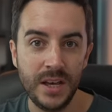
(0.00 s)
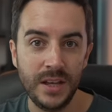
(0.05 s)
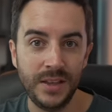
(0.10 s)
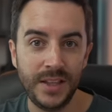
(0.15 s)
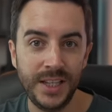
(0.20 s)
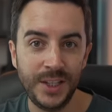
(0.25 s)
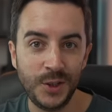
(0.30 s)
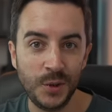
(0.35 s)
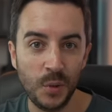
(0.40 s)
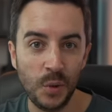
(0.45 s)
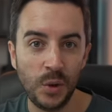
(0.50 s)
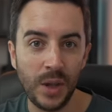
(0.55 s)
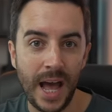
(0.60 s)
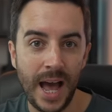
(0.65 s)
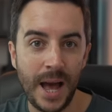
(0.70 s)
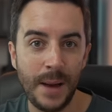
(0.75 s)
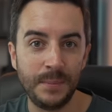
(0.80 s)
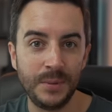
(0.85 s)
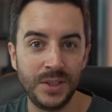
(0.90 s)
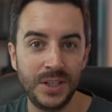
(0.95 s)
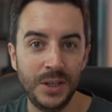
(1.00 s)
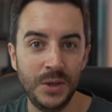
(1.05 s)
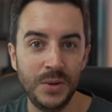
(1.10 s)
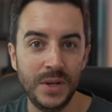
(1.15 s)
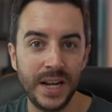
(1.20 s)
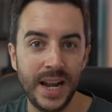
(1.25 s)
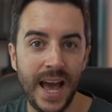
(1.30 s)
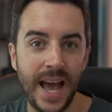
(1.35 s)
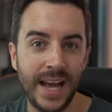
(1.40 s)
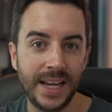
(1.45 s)
These are all apps that you
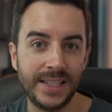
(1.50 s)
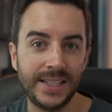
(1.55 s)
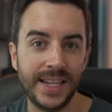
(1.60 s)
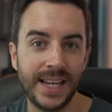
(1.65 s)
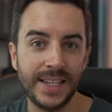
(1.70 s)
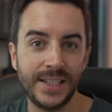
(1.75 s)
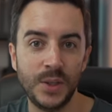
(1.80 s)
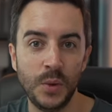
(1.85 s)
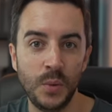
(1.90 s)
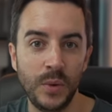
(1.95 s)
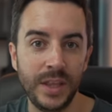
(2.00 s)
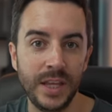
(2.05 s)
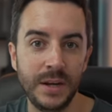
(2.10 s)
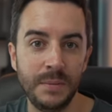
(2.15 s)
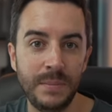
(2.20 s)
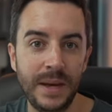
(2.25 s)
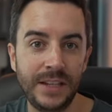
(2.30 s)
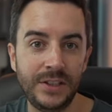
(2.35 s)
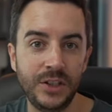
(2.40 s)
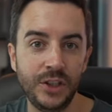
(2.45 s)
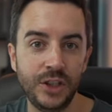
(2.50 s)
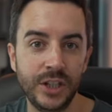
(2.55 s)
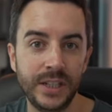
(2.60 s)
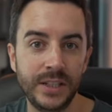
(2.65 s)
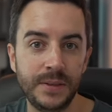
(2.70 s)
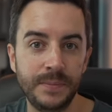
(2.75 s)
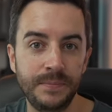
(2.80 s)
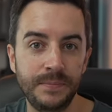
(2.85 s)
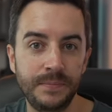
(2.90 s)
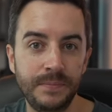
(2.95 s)
can access within
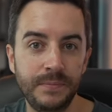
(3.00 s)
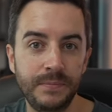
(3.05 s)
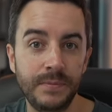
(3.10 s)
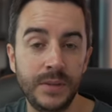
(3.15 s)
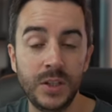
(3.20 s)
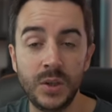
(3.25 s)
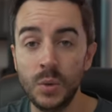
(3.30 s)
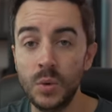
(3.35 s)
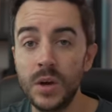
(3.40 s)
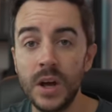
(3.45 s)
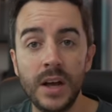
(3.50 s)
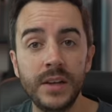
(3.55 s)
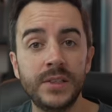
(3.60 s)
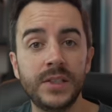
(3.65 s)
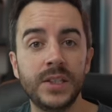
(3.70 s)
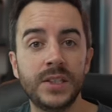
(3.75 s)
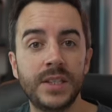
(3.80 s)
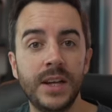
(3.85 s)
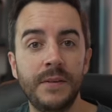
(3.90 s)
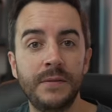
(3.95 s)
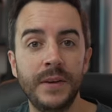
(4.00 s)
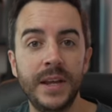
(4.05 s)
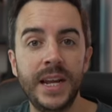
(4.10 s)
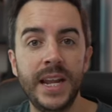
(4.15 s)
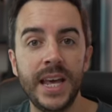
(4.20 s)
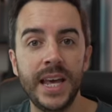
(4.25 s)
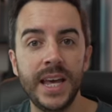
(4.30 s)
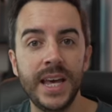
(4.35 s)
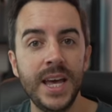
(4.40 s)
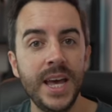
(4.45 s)
Messages. There's all kinds of stuff in
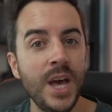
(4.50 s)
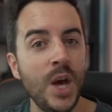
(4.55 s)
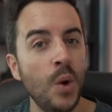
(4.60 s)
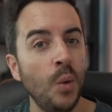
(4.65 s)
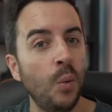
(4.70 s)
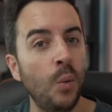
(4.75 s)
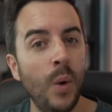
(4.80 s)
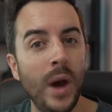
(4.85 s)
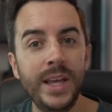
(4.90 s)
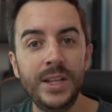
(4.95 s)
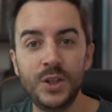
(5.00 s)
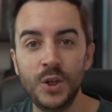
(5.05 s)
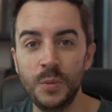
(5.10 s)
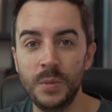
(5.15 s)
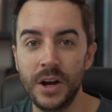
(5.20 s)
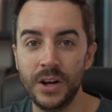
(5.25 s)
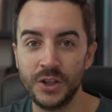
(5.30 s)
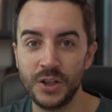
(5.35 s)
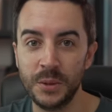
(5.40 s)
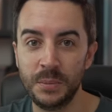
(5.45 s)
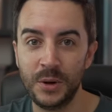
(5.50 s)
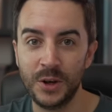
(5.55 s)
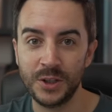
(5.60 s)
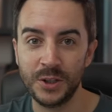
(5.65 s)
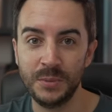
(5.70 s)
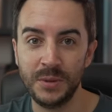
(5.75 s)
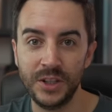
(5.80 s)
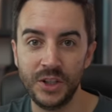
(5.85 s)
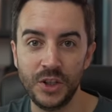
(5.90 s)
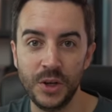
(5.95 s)
here, way too much to
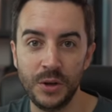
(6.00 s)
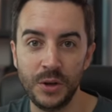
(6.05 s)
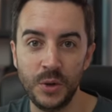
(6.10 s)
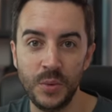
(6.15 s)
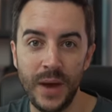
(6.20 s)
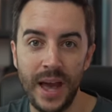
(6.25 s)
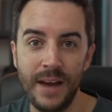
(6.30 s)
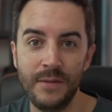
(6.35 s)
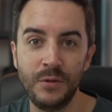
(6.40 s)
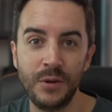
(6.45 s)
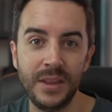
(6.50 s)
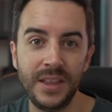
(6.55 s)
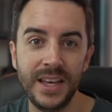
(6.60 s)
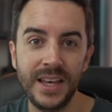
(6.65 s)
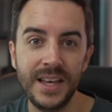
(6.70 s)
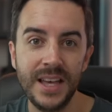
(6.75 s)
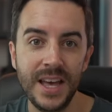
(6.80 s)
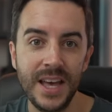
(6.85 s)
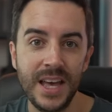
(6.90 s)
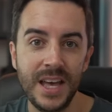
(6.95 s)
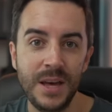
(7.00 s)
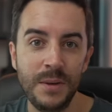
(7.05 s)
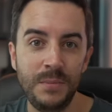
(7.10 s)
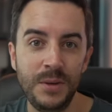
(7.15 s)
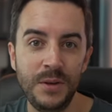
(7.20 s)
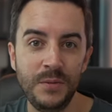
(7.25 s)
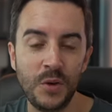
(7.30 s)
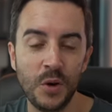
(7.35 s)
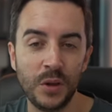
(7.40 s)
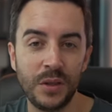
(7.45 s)
possibly show you everything, but
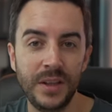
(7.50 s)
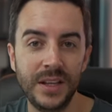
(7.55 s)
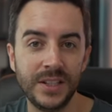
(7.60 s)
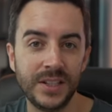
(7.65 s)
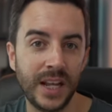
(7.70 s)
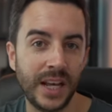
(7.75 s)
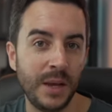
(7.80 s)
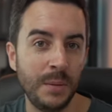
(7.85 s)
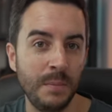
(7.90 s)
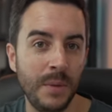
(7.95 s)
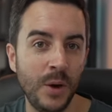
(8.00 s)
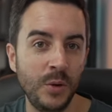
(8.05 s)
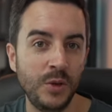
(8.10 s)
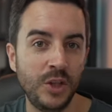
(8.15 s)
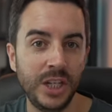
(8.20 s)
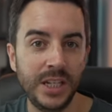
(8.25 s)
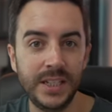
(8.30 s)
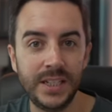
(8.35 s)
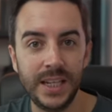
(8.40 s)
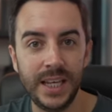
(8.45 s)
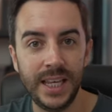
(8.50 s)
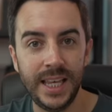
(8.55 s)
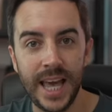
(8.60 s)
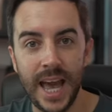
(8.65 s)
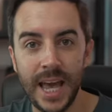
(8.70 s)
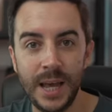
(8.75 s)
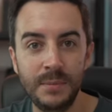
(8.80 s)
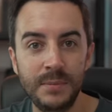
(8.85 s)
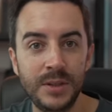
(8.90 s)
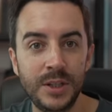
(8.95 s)
you've got things like emojis,
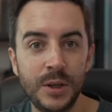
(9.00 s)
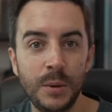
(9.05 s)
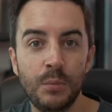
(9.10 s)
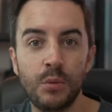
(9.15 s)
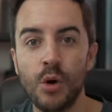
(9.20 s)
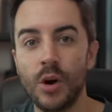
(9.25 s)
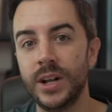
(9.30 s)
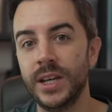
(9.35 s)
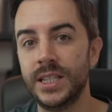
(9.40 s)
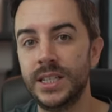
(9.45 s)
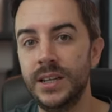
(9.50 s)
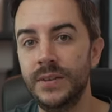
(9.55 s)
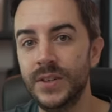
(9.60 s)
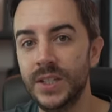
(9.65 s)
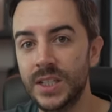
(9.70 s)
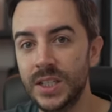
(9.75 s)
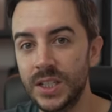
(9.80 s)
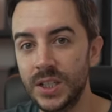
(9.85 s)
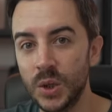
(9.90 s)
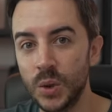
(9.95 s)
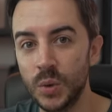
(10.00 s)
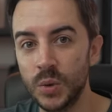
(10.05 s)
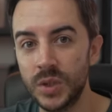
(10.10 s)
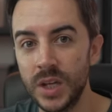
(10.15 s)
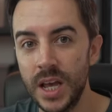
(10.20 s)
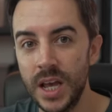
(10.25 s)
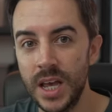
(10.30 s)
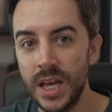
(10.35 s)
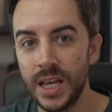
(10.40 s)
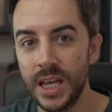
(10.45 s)
games, productivity tools,
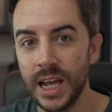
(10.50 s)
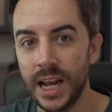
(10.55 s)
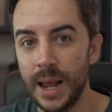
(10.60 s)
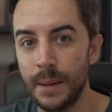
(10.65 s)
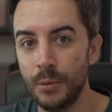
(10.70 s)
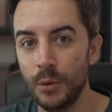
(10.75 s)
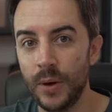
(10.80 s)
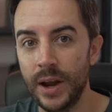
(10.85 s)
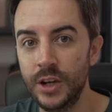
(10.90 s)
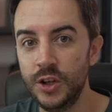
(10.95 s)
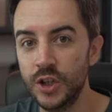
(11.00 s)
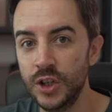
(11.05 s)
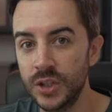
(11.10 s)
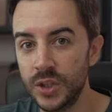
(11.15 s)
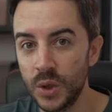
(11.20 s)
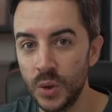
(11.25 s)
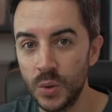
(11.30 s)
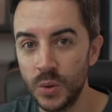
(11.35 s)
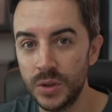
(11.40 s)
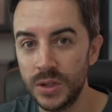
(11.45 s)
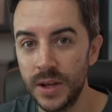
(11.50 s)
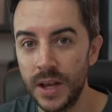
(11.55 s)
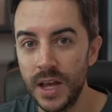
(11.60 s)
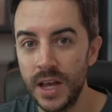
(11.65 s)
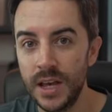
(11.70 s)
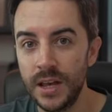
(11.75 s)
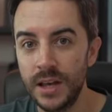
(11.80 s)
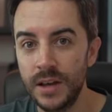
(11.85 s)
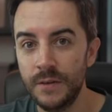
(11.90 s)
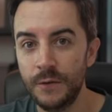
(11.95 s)
collaboration tools,
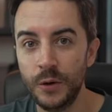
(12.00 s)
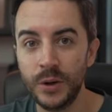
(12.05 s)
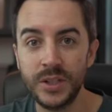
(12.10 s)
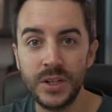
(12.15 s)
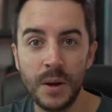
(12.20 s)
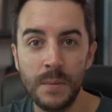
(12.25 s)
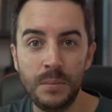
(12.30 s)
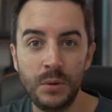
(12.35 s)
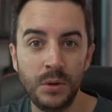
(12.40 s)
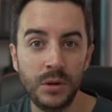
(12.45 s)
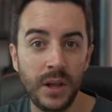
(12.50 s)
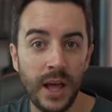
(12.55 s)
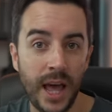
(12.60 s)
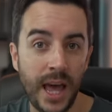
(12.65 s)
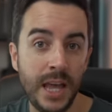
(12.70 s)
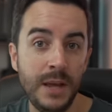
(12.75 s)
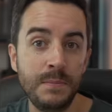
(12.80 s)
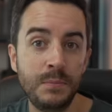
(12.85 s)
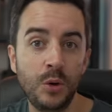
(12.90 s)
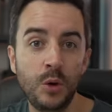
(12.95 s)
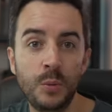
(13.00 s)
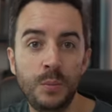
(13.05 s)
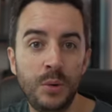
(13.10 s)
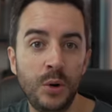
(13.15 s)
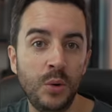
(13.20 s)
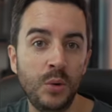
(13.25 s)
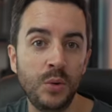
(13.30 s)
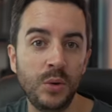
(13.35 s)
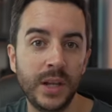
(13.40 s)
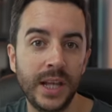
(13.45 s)
for example, 8 Ball
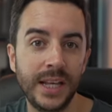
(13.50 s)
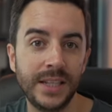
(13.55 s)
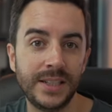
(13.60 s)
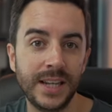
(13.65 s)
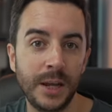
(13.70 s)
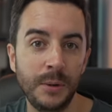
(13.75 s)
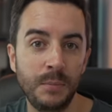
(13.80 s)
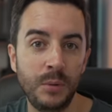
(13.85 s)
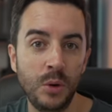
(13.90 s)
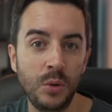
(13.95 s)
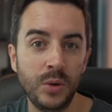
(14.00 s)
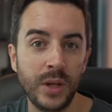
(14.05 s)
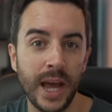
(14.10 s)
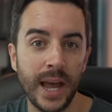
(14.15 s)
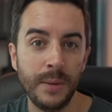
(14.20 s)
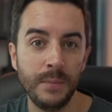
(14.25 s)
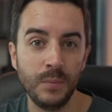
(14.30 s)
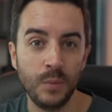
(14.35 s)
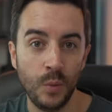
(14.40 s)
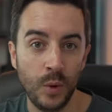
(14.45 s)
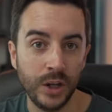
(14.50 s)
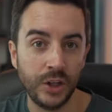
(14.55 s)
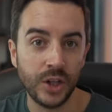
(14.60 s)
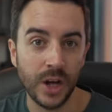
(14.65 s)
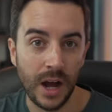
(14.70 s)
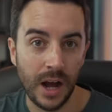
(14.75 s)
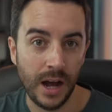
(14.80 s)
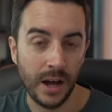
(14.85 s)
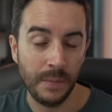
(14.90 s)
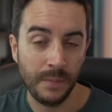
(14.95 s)
Pool is a pool game, which
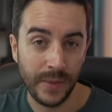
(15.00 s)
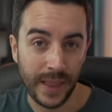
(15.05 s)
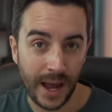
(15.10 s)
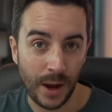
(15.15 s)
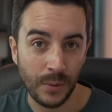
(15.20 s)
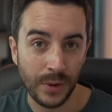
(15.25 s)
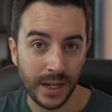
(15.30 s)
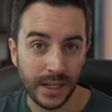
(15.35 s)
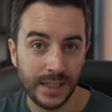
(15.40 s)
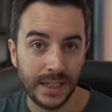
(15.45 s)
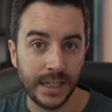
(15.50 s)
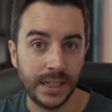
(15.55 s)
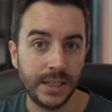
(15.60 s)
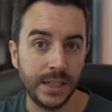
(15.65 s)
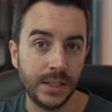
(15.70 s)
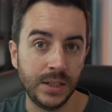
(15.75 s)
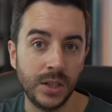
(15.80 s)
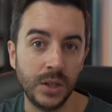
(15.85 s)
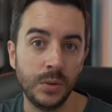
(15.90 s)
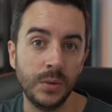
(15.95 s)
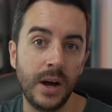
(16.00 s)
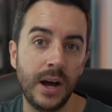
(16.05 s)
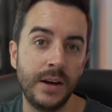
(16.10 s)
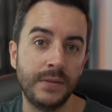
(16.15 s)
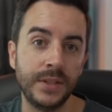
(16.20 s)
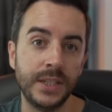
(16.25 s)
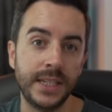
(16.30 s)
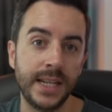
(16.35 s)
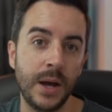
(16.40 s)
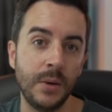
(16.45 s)
I'm now addicted to
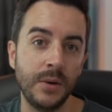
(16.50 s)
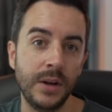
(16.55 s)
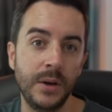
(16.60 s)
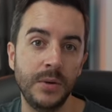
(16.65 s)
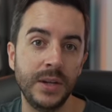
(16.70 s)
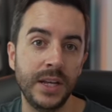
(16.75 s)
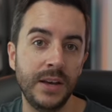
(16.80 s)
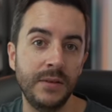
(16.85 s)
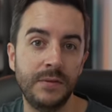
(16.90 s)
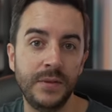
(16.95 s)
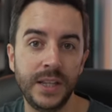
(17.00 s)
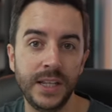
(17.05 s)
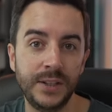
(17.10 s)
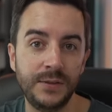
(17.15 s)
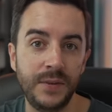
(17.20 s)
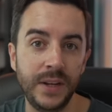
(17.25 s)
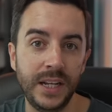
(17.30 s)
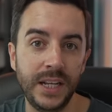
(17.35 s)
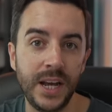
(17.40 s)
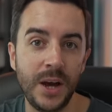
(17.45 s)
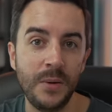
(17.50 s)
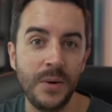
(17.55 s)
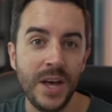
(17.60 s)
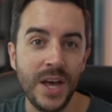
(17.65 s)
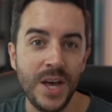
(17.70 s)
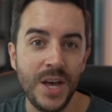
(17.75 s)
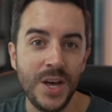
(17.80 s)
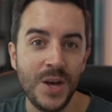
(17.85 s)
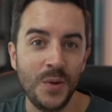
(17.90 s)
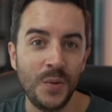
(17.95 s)
after downloading it for this video,
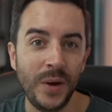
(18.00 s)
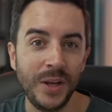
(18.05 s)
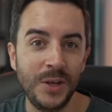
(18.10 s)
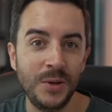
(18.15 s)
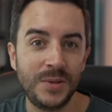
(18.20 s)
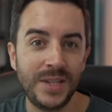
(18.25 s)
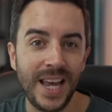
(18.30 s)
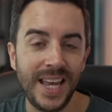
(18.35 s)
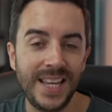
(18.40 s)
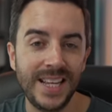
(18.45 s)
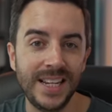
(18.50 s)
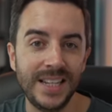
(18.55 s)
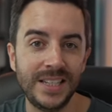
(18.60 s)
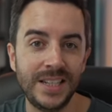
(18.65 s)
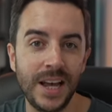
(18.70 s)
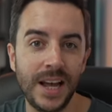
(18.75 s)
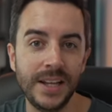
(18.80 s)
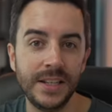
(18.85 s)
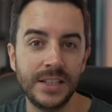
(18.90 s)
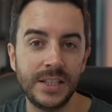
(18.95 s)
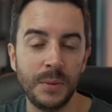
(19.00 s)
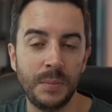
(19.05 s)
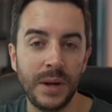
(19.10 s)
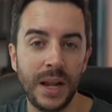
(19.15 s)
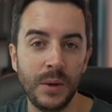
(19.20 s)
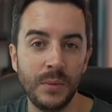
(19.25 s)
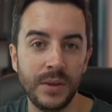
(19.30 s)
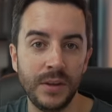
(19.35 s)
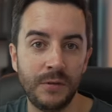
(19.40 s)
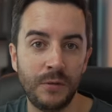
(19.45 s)
where you take it in turns to
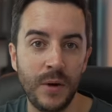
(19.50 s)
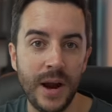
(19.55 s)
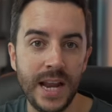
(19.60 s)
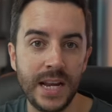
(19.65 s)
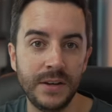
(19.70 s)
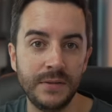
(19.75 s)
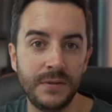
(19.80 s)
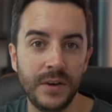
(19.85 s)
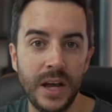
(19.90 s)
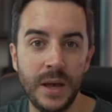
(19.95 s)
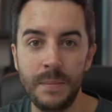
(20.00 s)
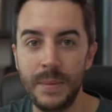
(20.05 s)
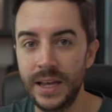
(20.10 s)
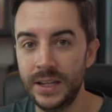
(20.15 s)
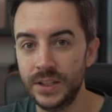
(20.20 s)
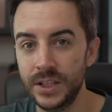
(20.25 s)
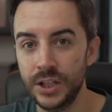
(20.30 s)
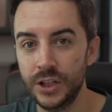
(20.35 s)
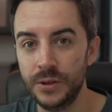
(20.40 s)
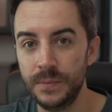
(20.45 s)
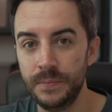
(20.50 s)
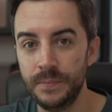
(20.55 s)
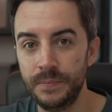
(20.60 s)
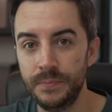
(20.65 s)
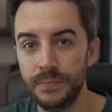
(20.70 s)
play with a friend via message.